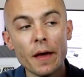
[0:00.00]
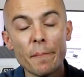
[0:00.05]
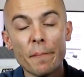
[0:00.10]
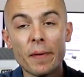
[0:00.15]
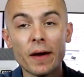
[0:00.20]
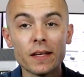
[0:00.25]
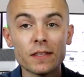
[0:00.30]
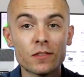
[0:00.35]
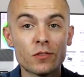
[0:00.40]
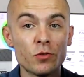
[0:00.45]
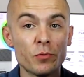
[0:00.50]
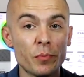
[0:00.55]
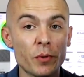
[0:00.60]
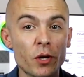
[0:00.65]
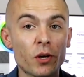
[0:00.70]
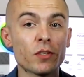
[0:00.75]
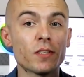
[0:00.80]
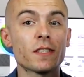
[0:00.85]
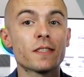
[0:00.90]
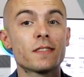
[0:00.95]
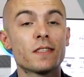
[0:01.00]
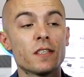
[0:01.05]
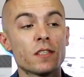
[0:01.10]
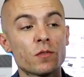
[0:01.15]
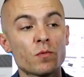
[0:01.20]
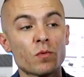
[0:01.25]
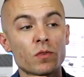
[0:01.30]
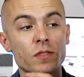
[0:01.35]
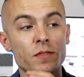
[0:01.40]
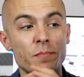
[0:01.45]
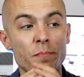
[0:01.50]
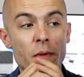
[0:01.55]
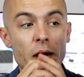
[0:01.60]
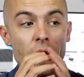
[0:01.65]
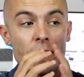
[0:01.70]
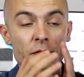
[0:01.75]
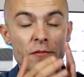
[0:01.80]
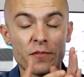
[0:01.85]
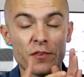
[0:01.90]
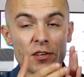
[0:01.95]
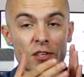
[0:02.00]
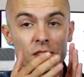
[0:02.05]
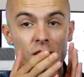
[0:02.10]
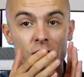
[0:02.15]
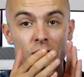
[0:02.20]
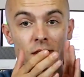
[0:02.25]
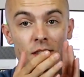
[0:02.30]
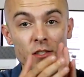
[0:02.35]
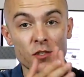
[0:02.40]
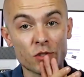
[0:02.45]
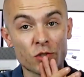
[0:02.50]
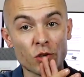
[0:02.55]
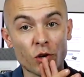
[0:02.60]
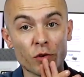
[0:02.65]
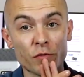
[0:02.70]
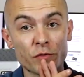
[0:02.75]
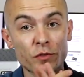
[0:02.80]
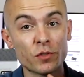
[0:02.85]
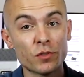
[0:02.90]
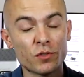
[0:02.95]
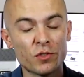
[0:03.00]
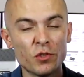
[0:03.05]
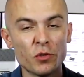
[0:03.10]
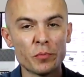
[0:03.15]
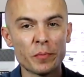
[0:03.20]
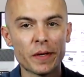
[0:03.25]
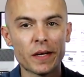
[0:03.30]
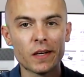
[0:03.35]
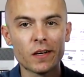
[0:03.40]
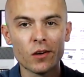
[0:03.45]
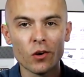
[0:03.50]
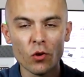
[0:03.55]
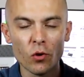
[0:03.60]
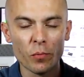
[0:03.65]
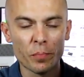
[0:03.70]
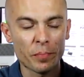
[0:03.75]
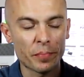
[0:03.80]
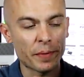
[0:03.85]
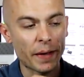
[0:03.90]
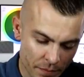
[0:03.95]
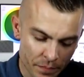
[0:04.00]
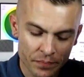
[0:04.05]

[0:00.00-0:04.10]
but to be honest this was my first soft tubing loop.